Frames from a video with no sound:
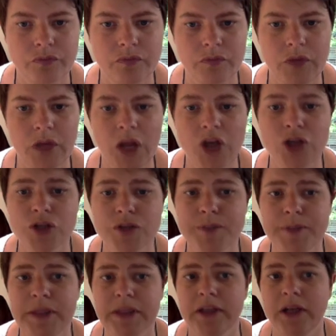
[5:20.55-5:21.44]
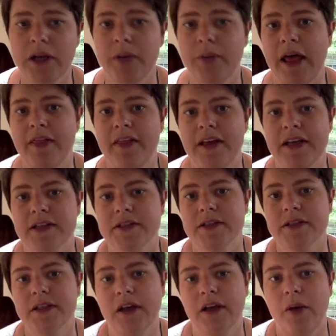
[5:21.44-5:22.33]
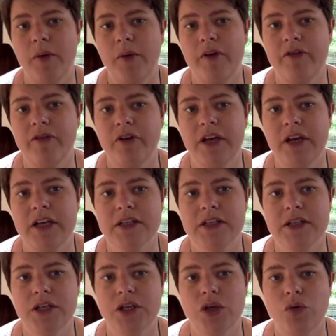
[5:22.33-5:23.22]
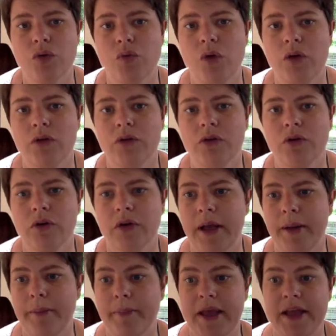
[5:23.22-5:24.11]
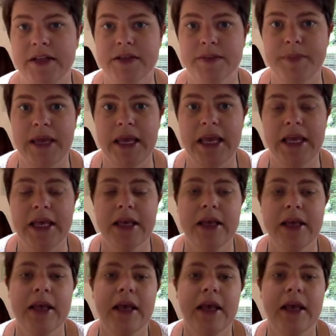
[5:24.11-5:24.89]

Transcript: And you just build it up like this, however it is that you want your campaign to be.